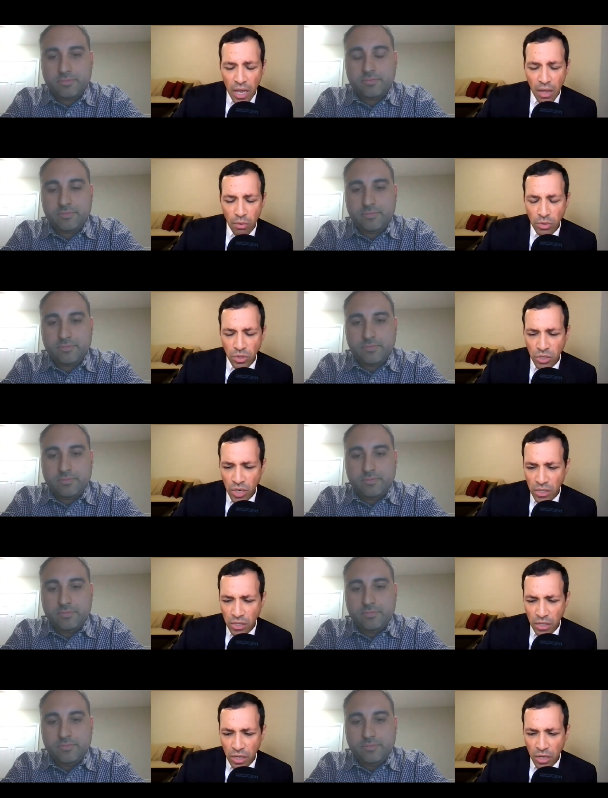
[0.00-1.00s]
Speaker 1: It was
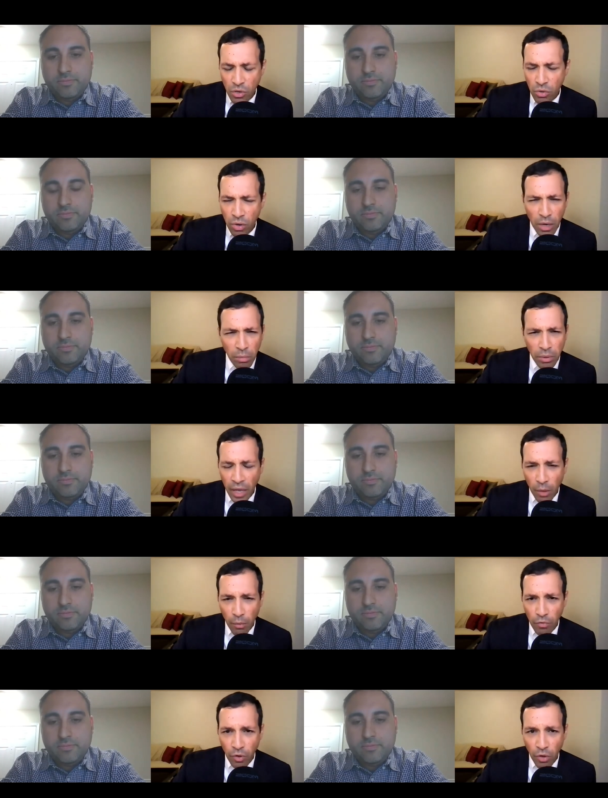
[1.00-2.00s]
just incredibly
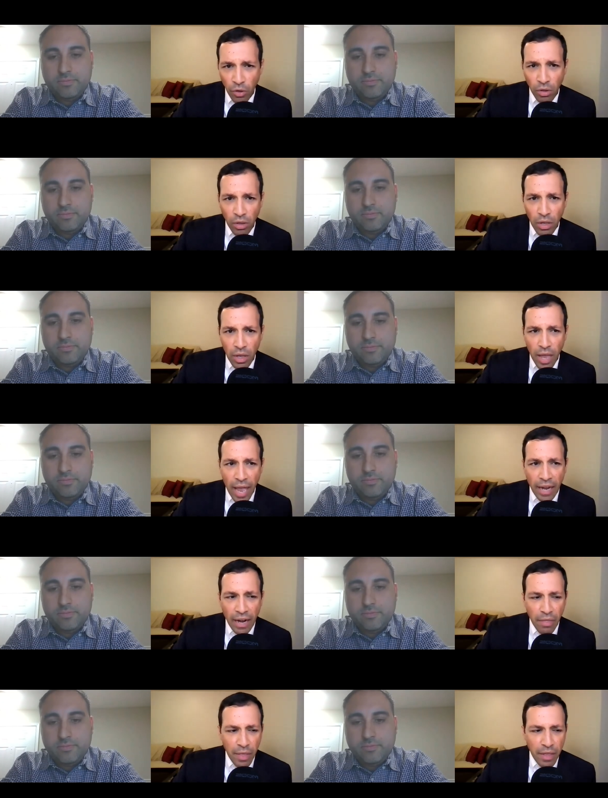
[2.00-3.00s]
helpful. And
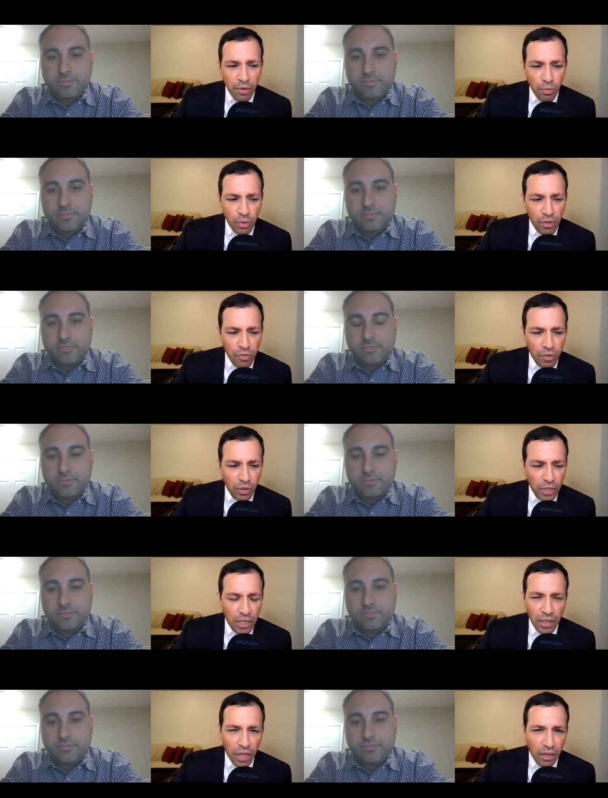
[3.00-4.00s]
I think it really filled
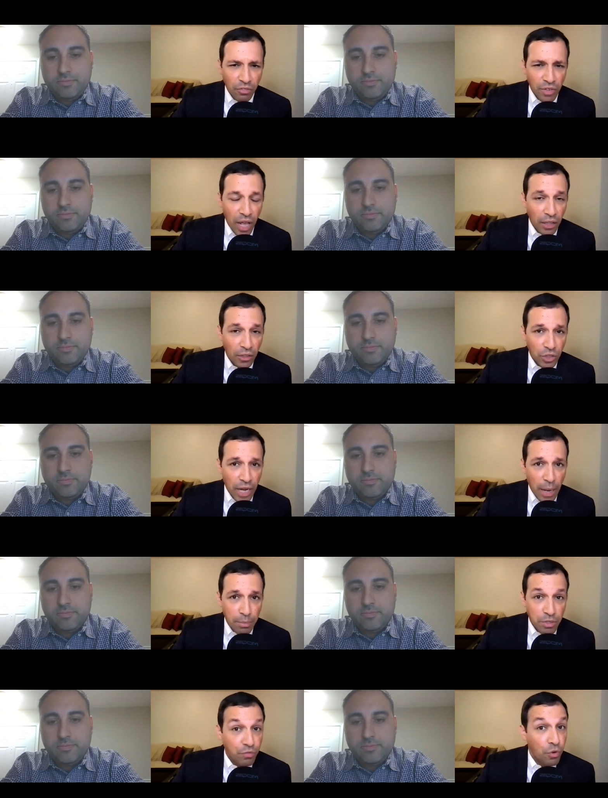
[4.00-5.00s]
in a lot of knowledge
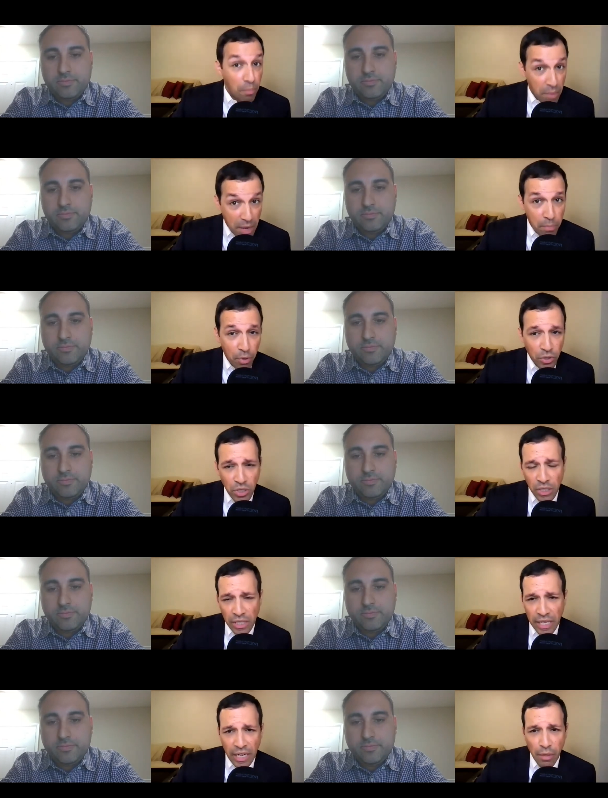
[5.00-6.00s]
gaps for me
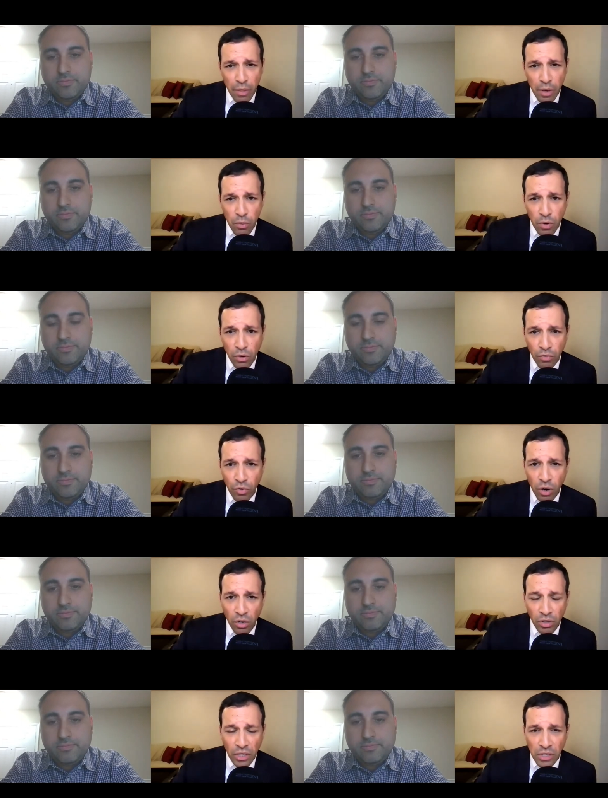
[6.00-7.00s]
personally, and I think will for
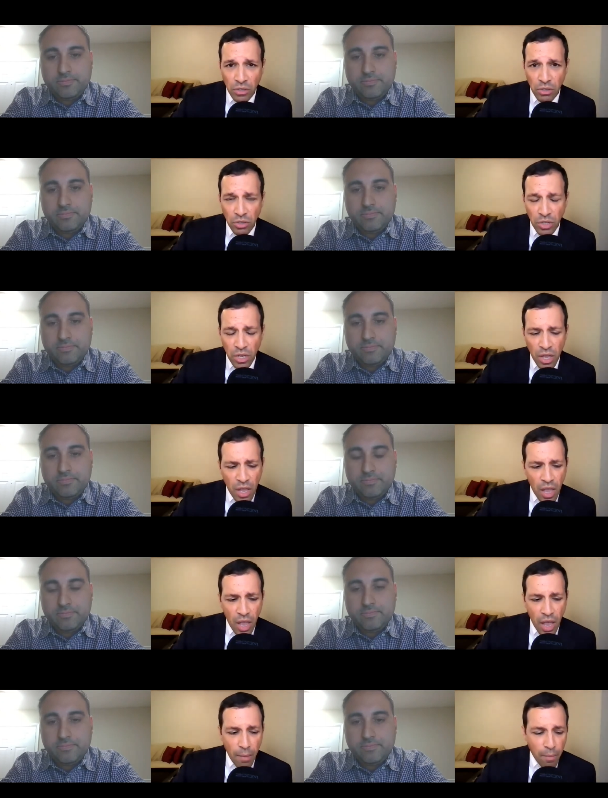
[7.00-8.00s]
our listeners.
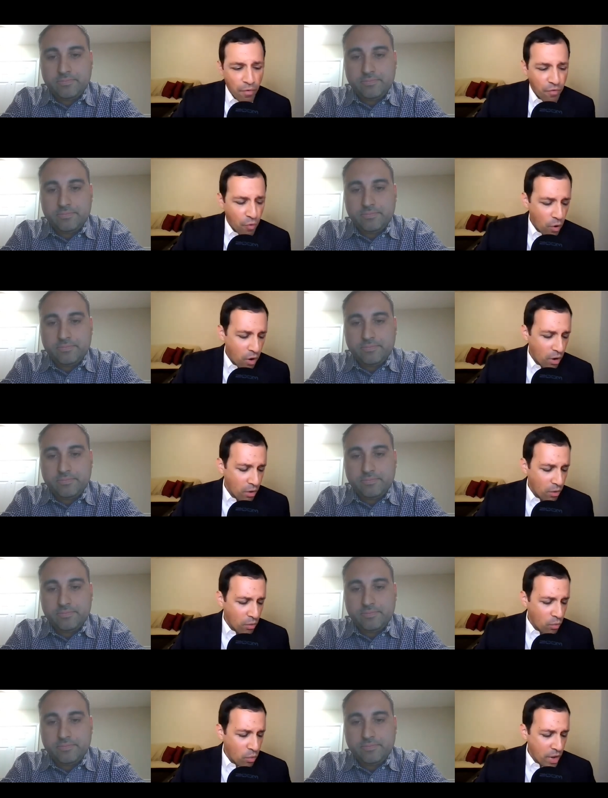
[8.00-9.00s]
Before
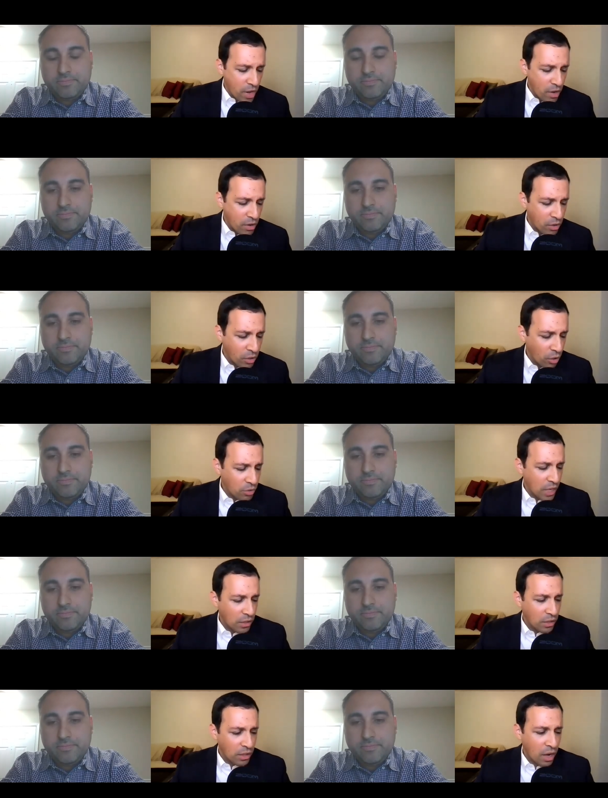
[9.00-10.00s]
we close
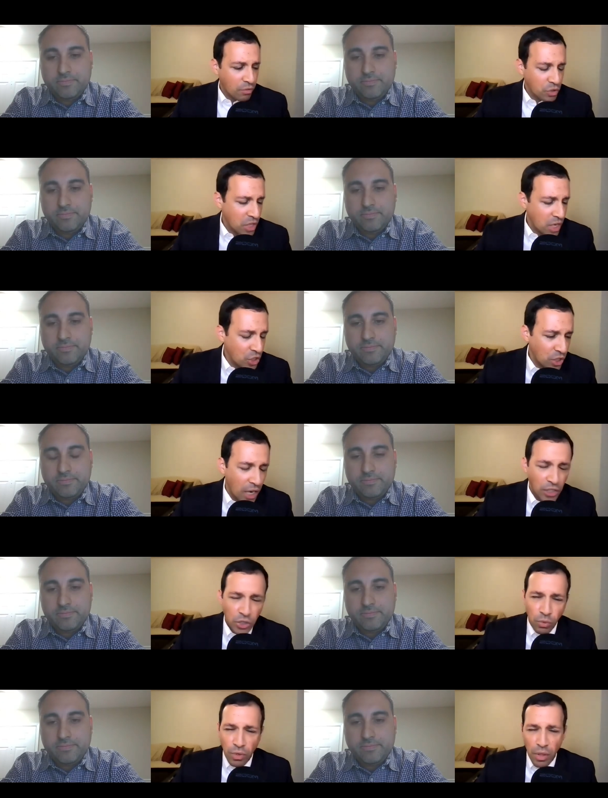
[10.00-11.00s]
out the conversation, I
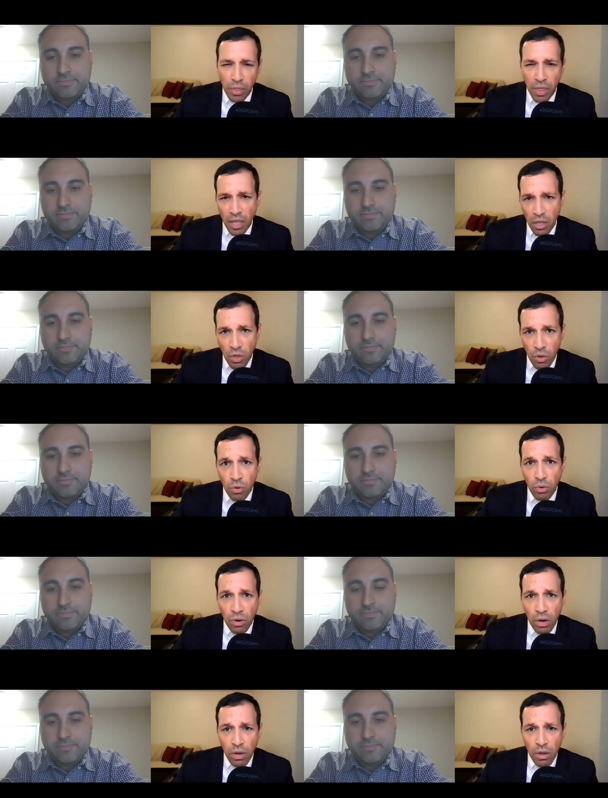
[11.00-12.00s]
just want to thank
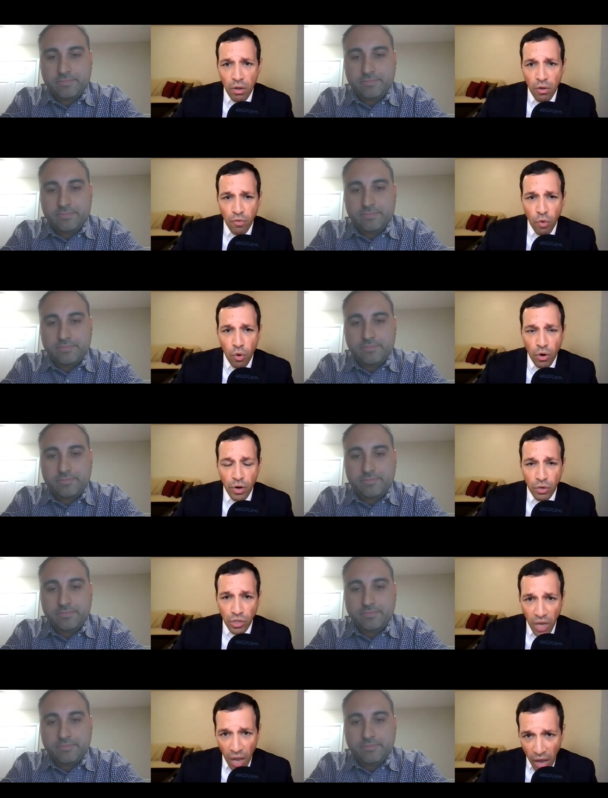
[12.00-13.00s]
you for your
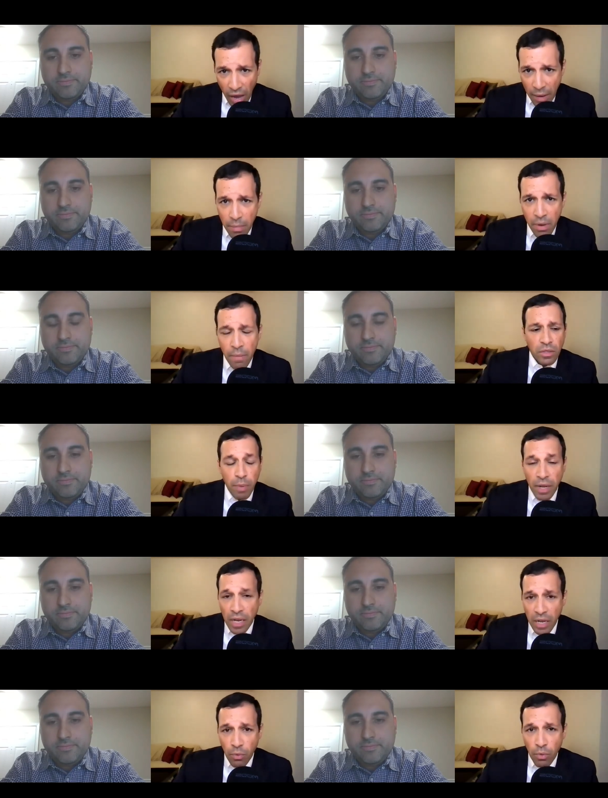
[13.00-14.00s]
time,
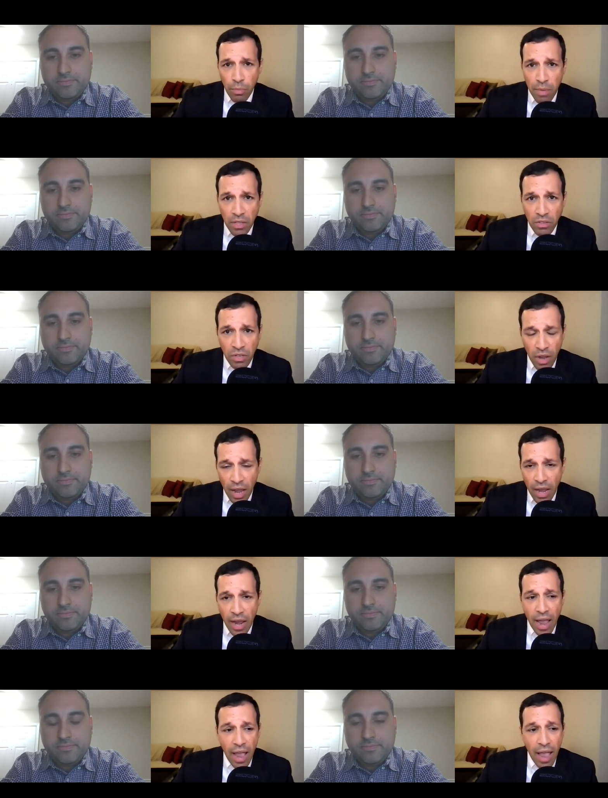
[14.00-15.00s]
spending it with me
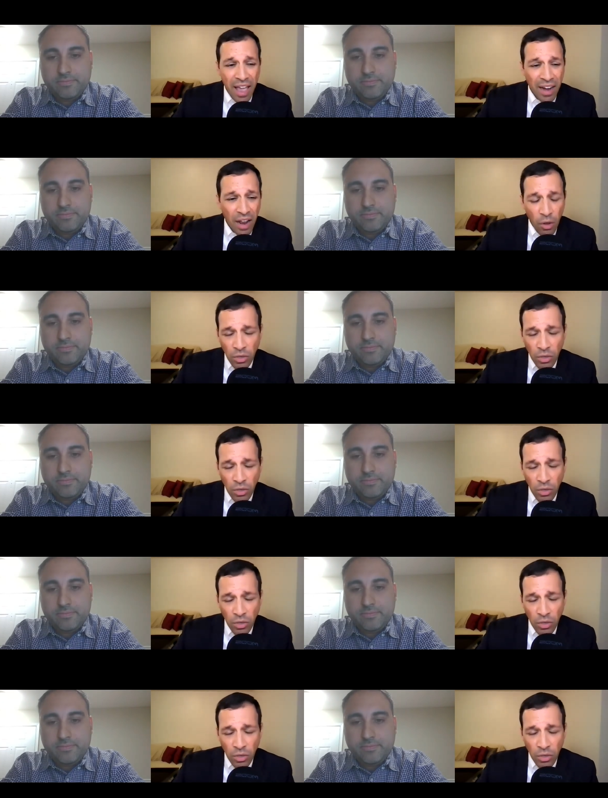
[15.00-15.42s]
today. And I